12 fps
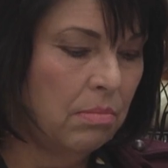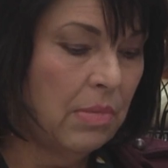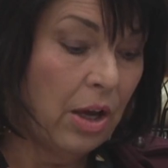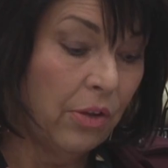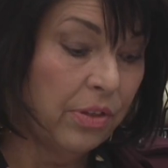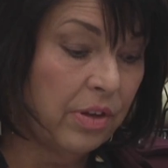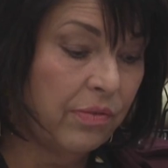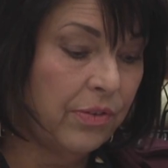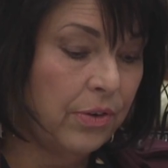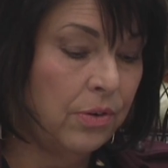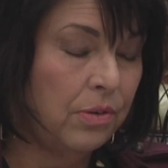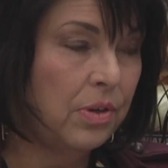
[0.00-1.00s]
healthy
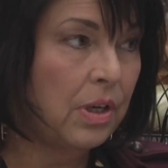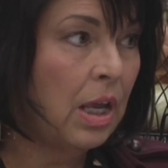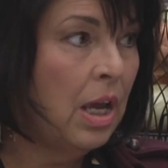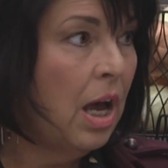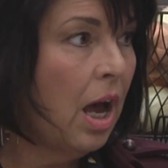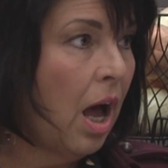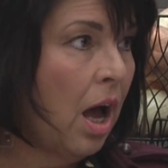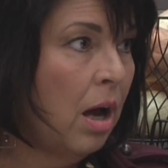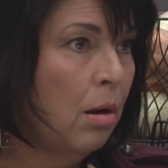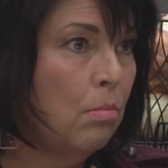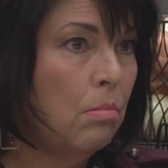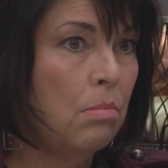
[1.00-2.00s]
food,
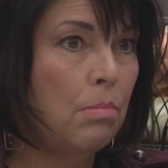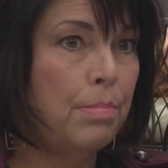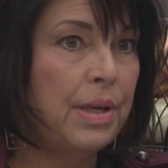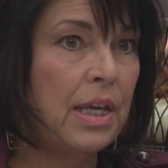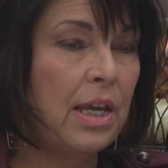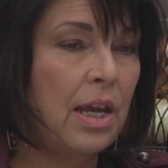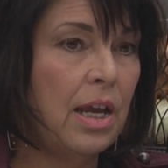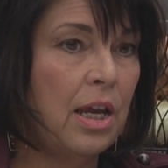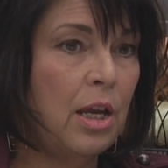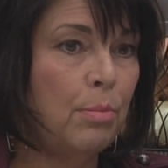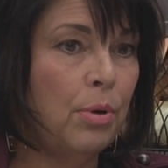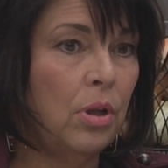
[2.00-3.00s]
be
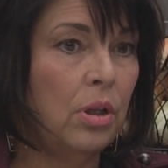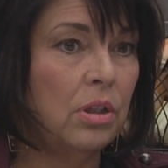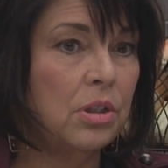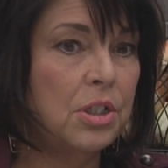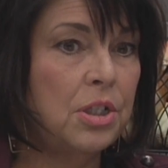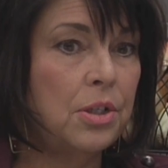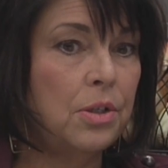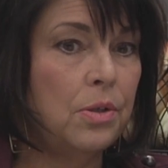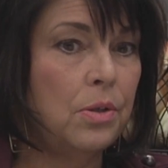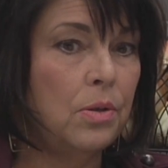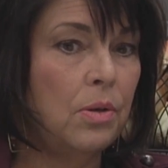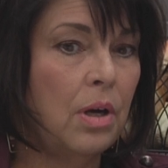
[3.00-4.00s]
able
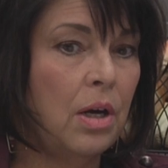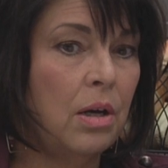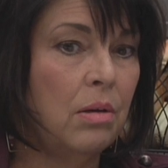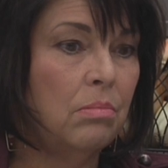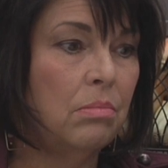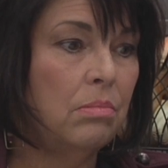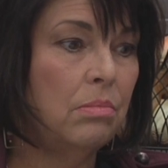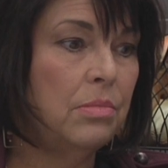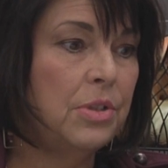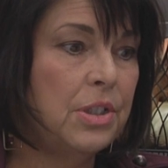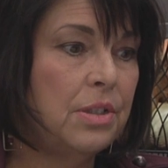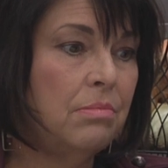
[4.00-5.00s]
to
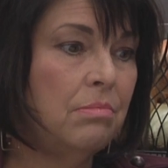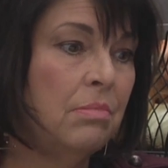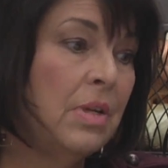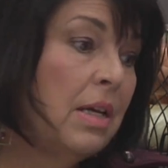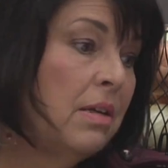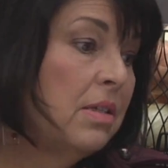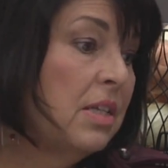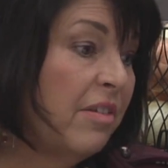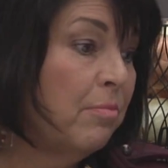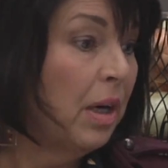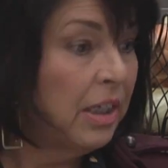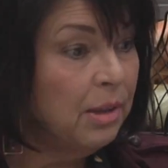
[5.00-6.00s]

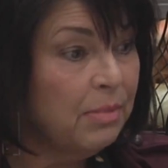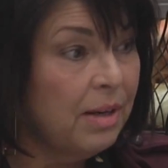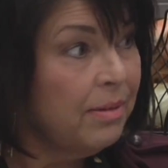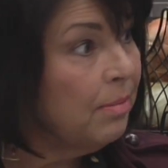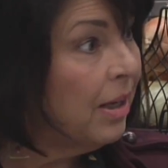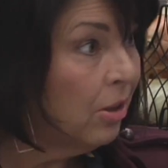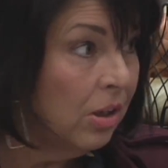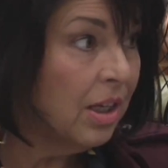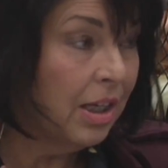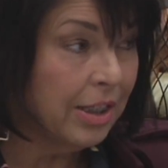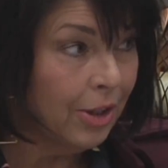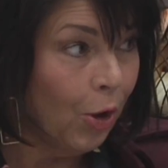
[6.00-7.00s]
save money maybe by
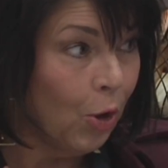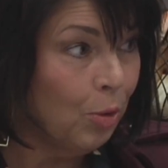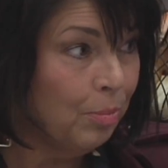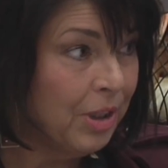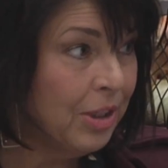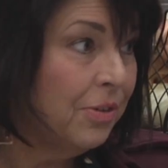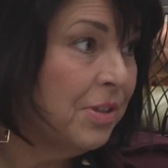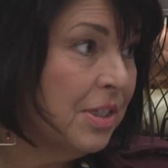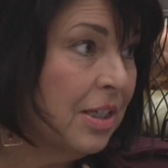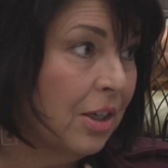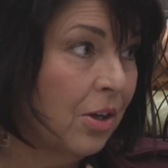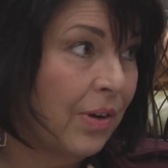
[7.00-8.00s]
cooking at home,
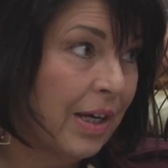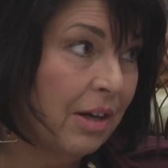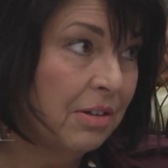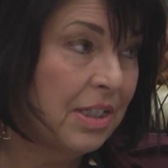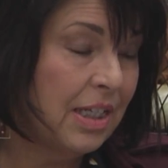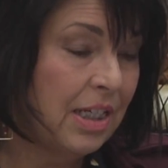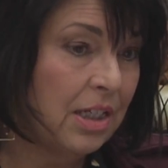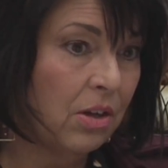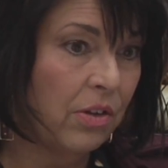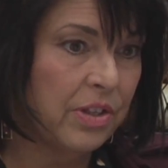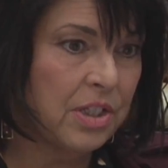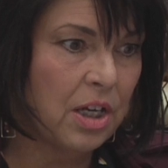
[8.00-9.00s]
instead of going out to eat
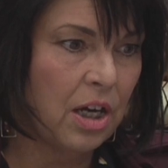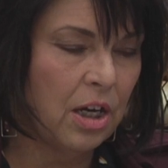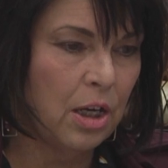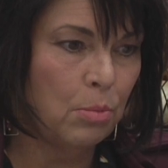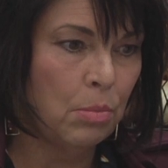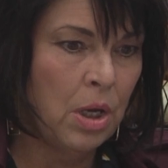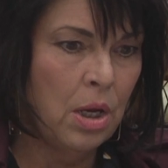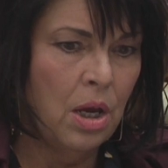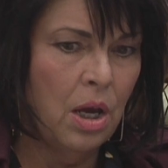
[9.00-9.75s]
all the time.